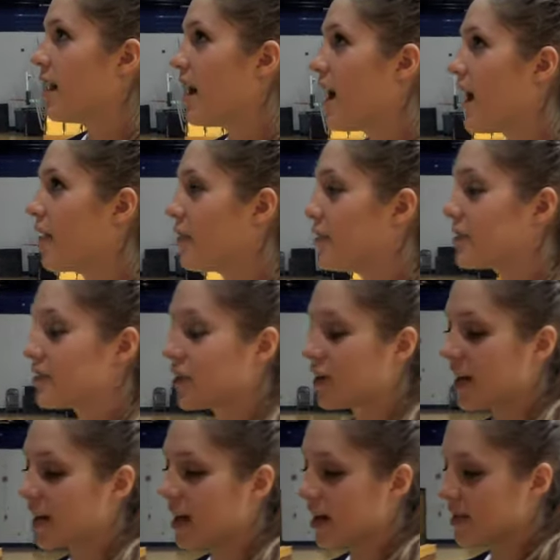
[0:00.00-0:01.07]
Uh, feels
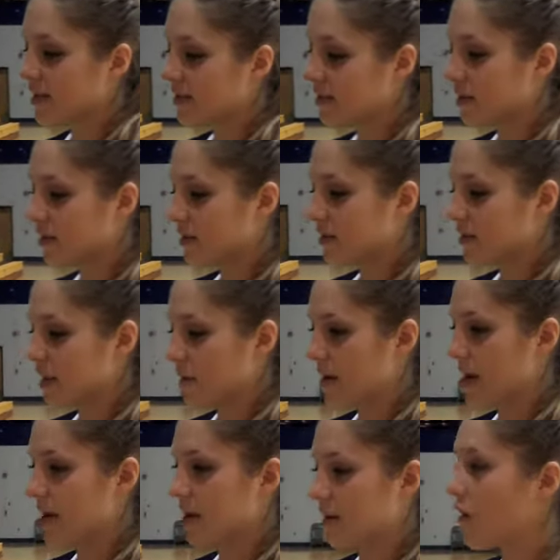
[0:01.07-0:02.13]
great. It's good that we
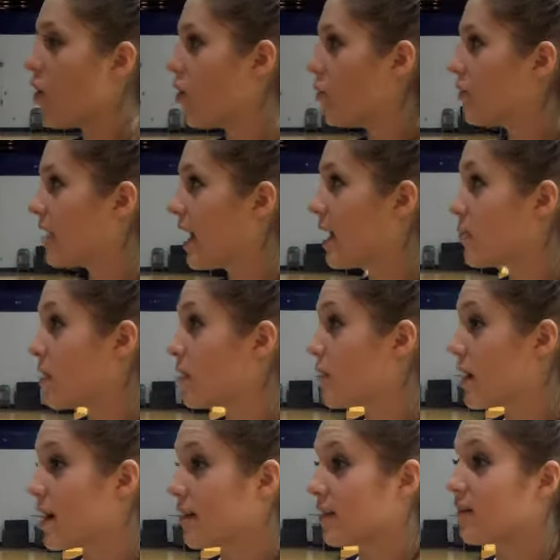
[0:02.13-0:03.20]
had a home game right
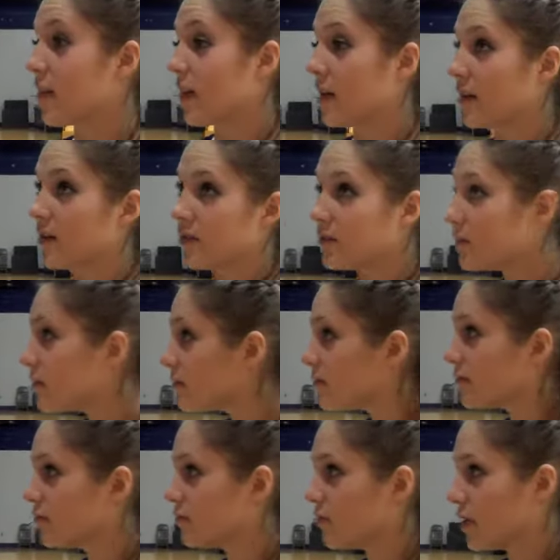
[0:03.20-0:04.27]
away, like
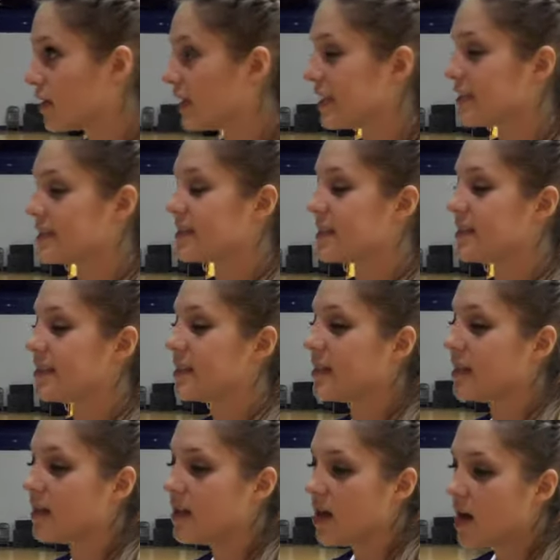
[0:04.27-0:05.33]
quickly in the
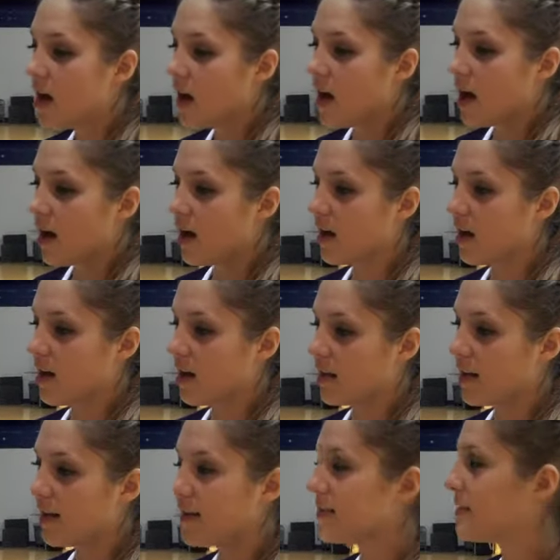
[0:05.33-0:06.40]
season. Uh,
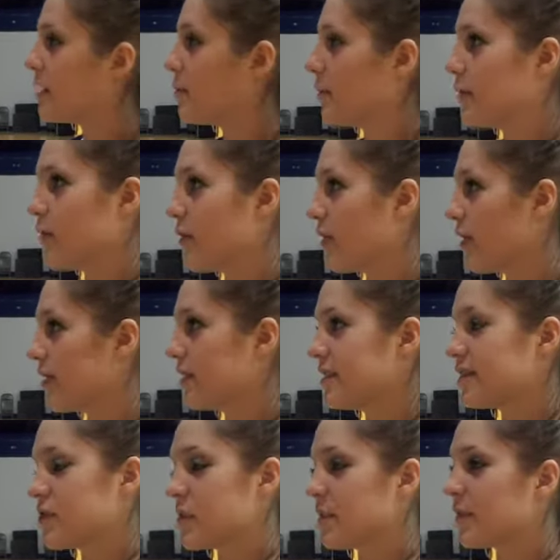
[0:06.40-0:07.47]
like I've said before, this group of